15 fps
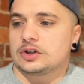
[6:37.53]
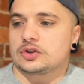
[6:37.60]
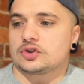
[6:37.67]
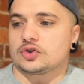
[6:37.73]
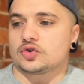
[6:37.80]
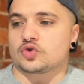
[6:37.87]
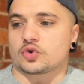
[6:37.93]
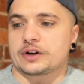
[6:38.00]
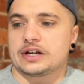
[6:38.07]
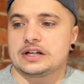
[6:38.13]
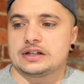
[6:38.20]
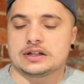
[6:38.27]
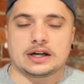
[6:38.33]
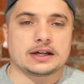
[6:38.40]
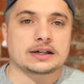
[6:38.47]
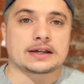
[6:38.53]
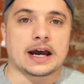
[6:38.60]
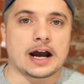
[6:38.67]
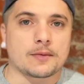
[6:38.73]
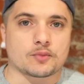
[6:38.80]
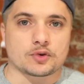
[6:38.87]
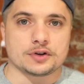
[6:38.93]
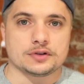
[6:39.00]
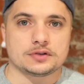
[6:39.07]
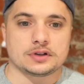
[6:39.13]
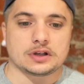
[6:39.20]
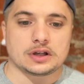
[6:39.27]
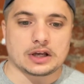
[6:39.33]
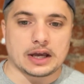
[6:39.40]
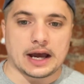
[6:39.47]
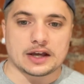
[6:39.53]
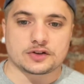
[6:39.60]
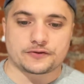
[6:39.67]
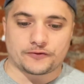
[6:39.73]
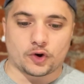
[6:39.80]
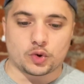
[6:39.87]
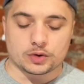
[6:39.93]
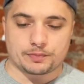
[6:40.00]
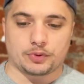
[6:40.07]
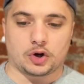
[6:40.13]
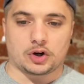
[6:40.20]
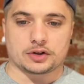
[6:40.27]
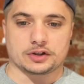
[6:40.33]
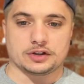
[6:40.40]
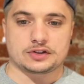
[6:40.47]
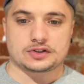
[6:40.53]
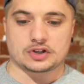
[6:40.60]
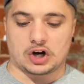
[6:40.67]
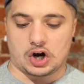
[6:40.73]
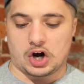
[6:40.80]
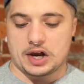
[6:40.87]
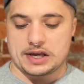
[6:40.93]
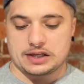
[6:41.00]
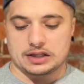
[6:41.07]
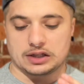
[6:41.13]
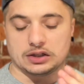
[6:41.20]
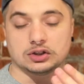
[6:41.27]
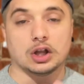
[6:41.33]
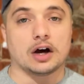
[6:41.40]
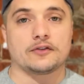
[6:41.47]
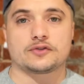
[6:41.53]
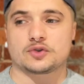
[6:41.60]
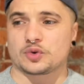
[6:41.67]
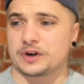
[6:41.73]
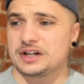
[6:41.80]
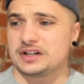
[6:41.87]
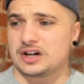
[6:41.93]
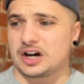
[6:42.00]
Green and Cameron as forward pockets, I love Green.